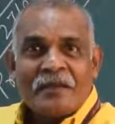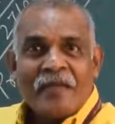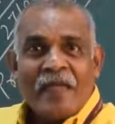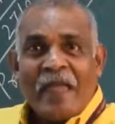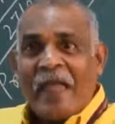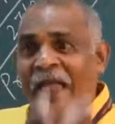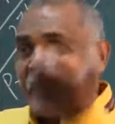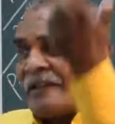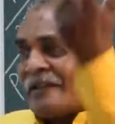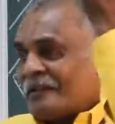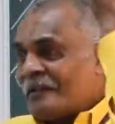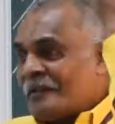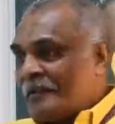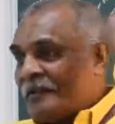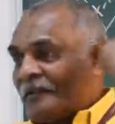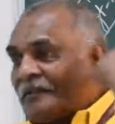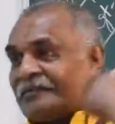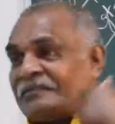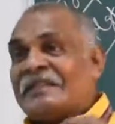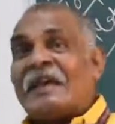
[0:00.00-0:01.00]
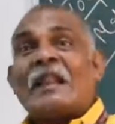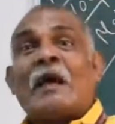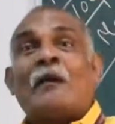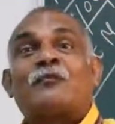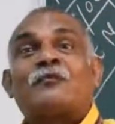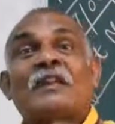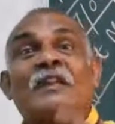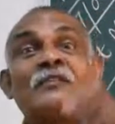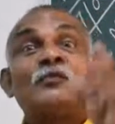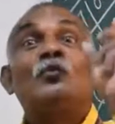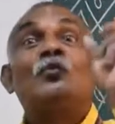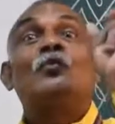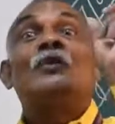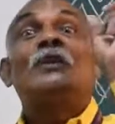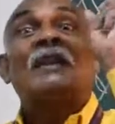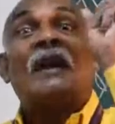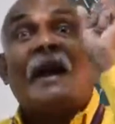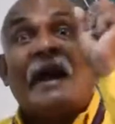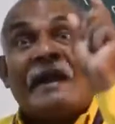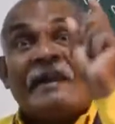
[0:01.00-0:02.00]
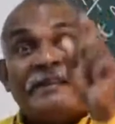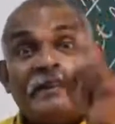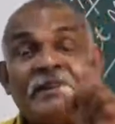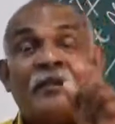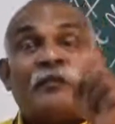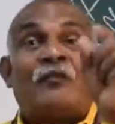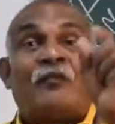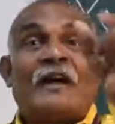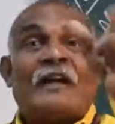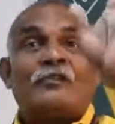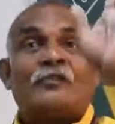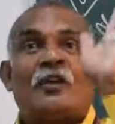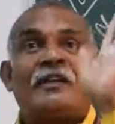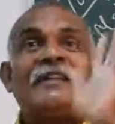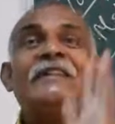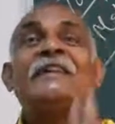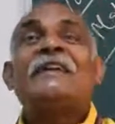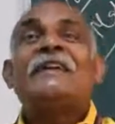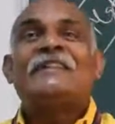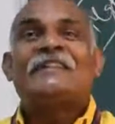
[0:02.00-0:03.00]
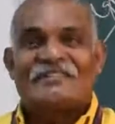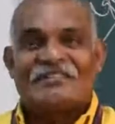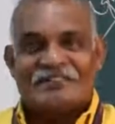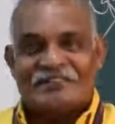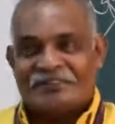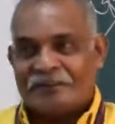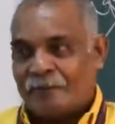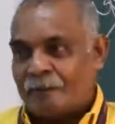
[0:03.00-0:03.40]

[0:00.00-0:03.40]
and thereafter you will identify your needs.